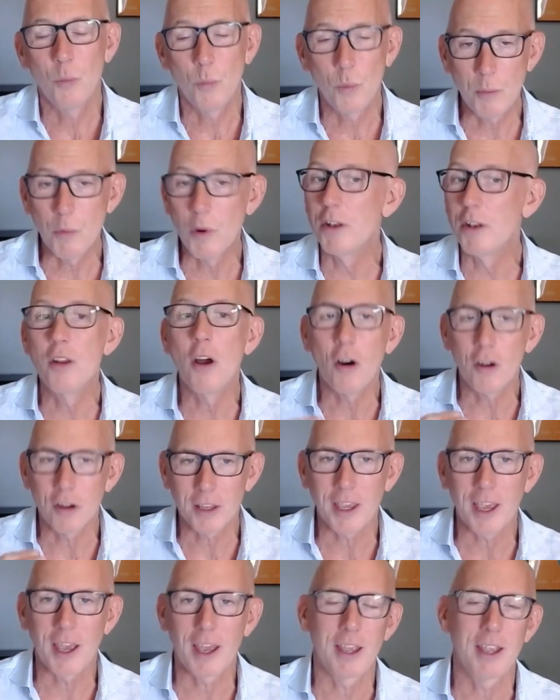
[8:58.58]
We were
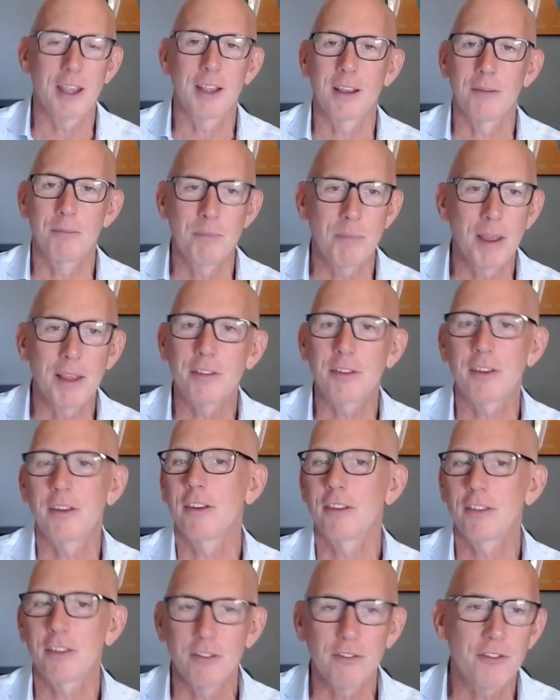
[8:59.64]
not getting
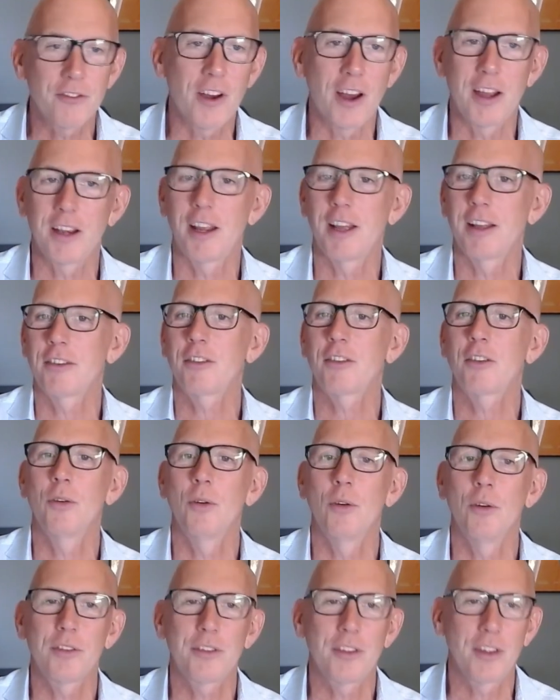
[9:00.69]
business and finance
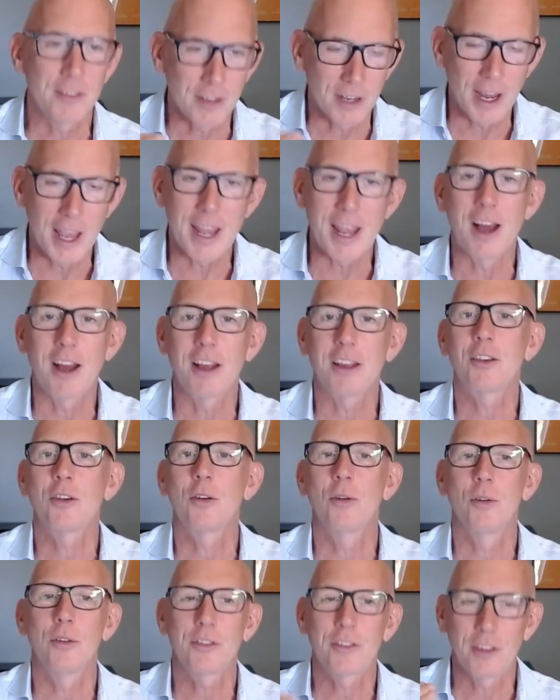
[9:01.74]
courses and AI
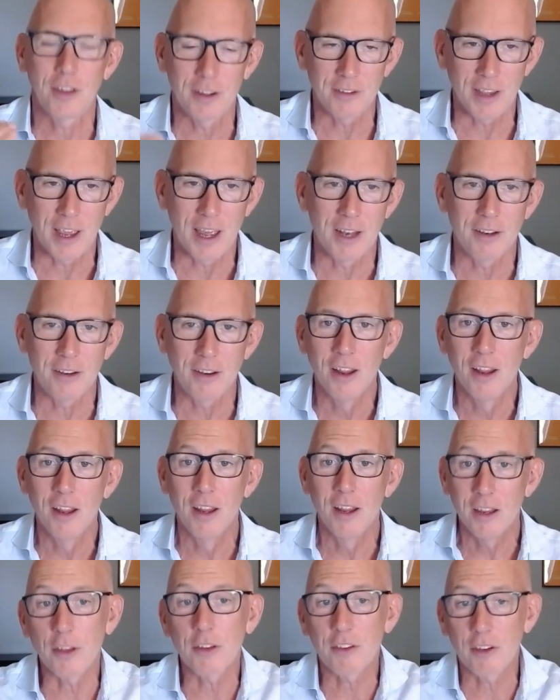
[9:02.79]
courses and the